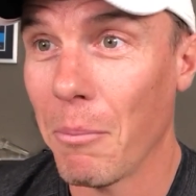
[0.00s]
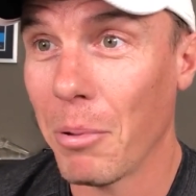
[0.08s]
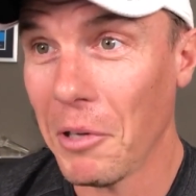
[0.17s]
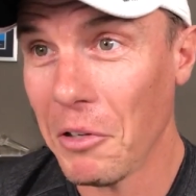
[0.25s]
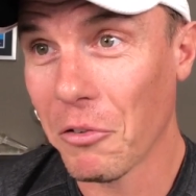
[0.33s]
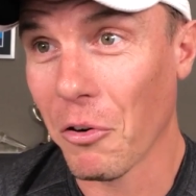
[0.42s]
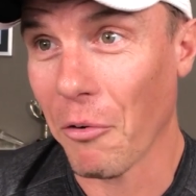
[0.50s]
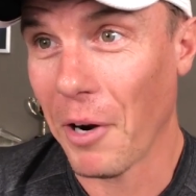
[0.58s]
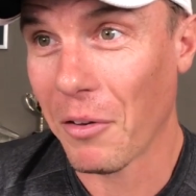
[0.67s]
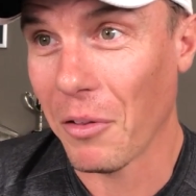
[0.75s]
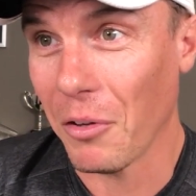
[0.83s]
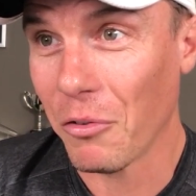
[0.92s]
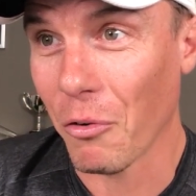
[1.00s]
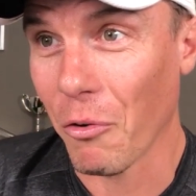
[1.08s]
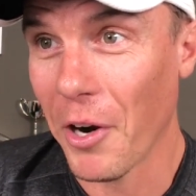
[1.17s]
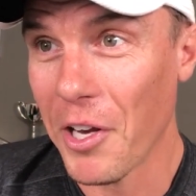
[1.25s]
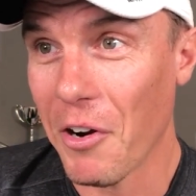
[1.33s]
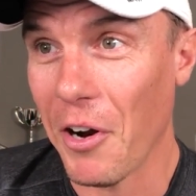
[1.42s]
Please correct this or
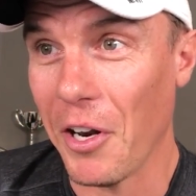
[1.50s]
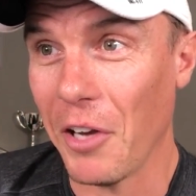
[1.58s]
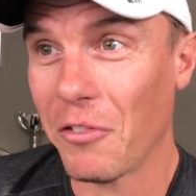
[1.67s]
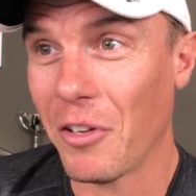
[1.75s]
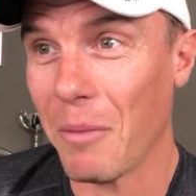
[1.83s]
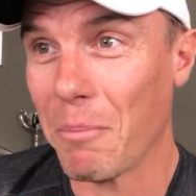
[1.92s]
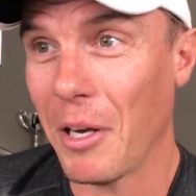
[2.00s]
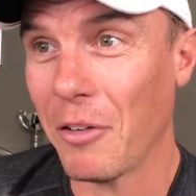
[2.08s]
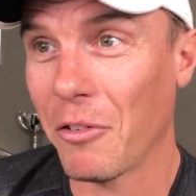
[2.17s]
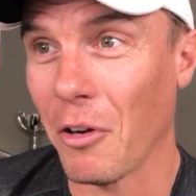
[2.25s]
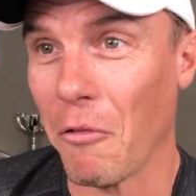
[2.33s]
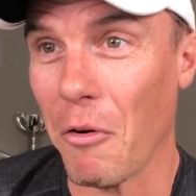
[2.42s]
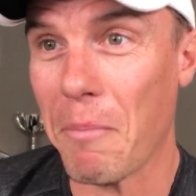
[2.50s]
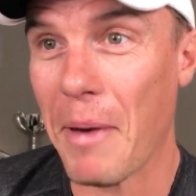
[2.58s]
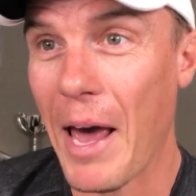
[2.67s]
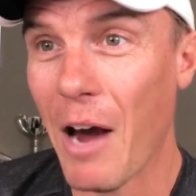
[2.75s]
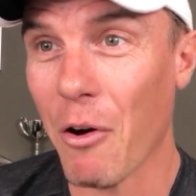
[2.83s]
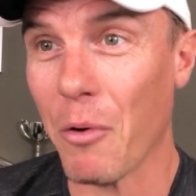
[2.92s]
write your own HTTP server and
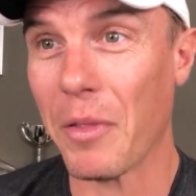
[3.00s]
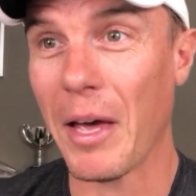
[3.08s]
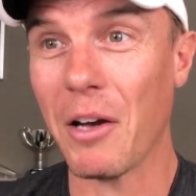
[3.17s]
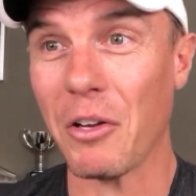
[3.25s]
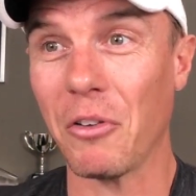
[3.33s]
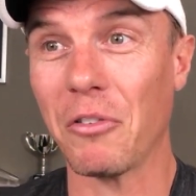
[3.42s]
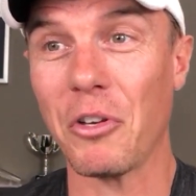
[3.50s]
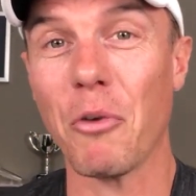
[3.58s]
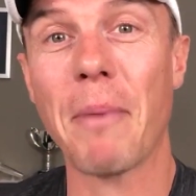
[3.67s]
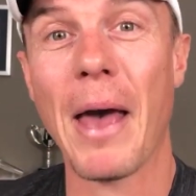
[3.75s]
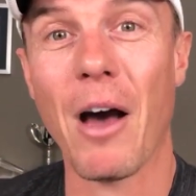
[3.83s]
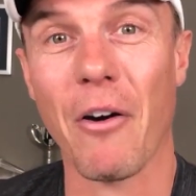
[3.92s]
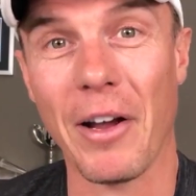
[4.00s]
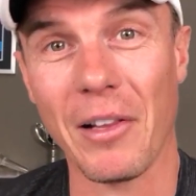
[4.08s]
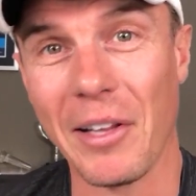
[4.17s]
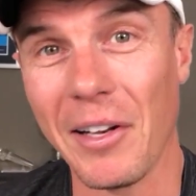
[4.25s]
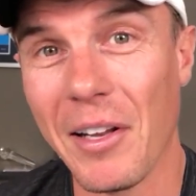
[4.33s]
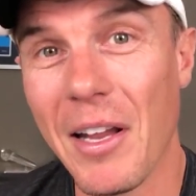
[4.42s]
power it without using your power
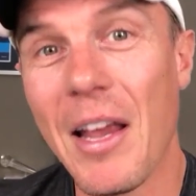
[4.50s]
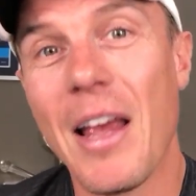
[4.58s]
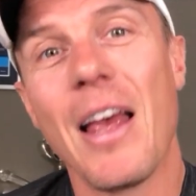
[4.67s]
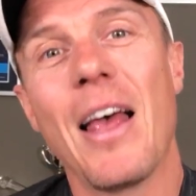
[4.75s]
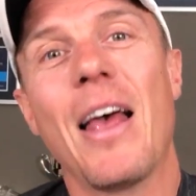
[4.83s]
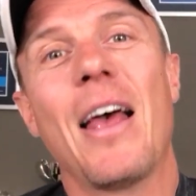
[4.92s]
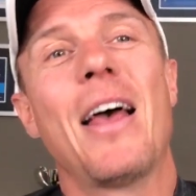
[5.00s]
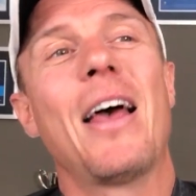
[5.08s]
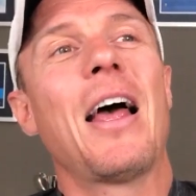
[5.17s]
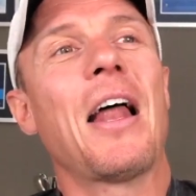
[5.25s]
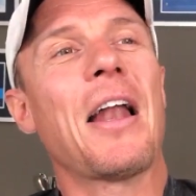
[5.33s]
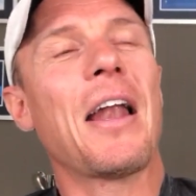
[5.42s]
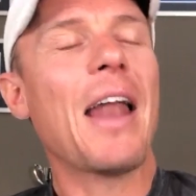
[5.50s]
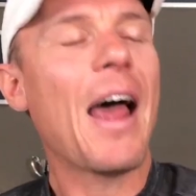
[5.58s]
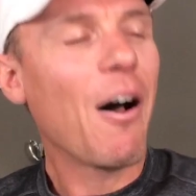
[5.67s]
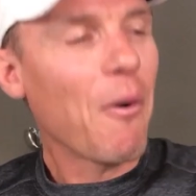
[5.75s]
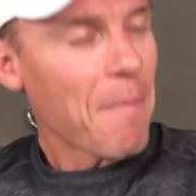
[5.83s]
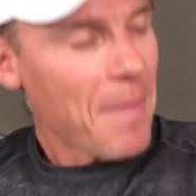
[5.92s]
outlet.
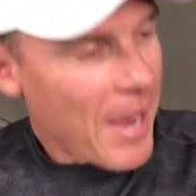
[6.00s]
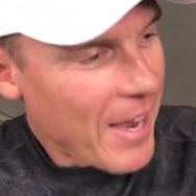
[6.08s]
Now,